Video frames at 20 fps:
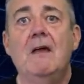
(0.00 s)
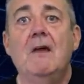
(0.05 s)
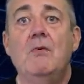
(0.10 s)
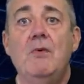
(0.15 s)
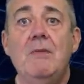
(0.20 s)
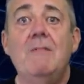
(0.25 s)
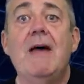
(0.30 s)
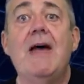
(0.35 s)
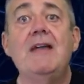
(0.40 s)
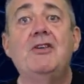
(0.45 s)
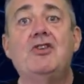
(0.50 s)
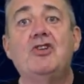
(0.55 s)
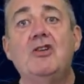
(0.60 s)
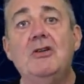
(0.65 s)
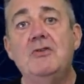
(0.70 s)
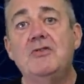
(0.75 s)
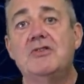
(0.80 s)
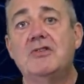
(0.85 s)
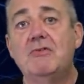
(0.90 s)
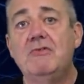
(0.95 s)
We may
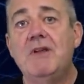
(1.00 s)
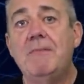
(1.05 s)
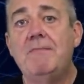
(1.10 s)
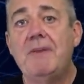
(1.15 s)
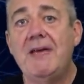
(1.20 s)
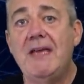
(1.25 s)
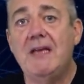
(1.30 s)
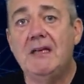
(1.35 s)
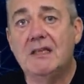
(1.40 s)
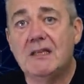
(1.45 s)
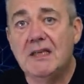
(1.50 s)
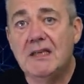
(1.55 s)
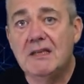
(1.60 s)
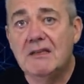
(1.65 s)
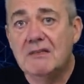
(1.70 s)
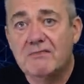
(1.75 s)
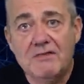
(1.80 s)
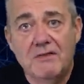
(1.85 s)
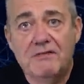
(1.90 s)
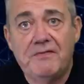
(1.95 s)
choose to repeat
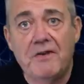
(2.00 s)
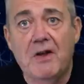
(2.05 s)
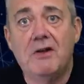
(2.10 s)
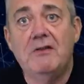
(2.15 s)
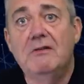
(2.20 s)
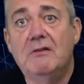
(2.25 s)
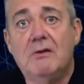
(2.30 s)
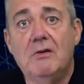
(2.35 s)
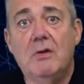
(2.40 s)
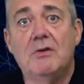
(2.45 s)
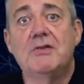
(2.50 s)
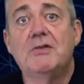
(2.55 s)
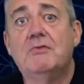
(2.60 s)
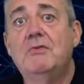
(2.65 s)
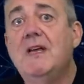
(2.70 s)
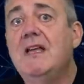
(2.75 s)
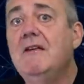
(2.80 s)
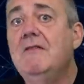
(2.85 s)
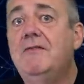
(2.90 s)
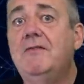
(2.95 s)
things for fun or to
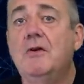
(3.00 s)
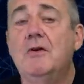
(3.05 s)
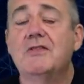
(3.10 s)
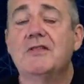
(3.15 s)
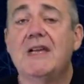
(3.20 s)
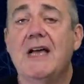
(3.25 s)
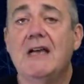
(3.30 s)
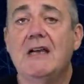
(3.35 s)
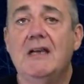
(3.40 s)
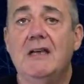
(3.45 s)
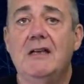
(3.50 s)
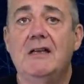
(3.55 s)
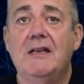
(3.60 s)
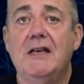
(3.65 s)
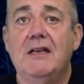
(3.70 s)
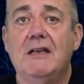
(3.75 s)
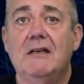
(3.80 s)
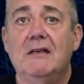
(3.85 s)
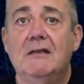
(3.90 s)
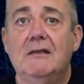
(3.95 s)
reinforce our
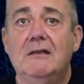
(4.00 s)
learning.